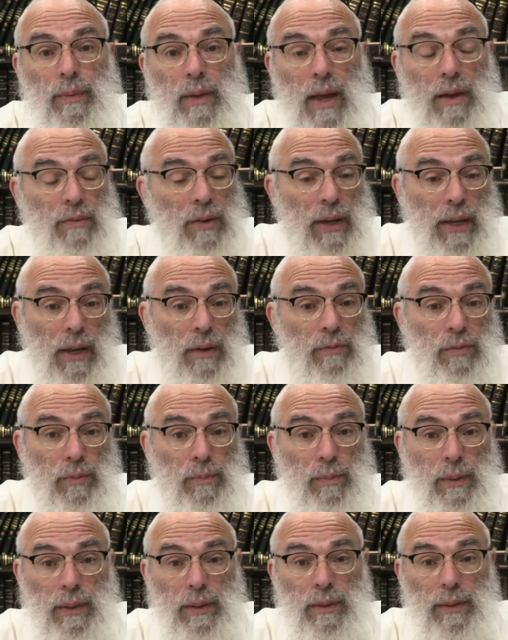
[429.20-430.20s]
Have I ever
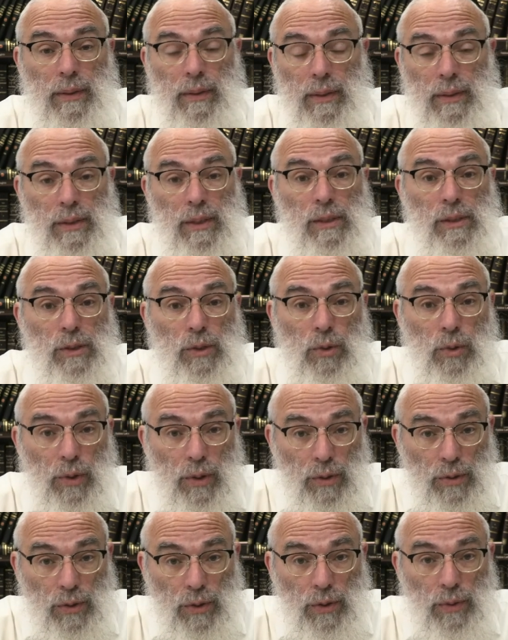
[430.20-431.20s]
been
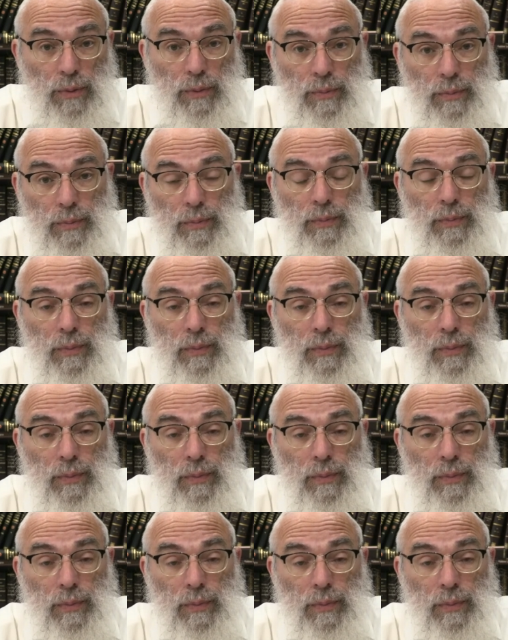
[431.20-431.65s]
disloyal to you?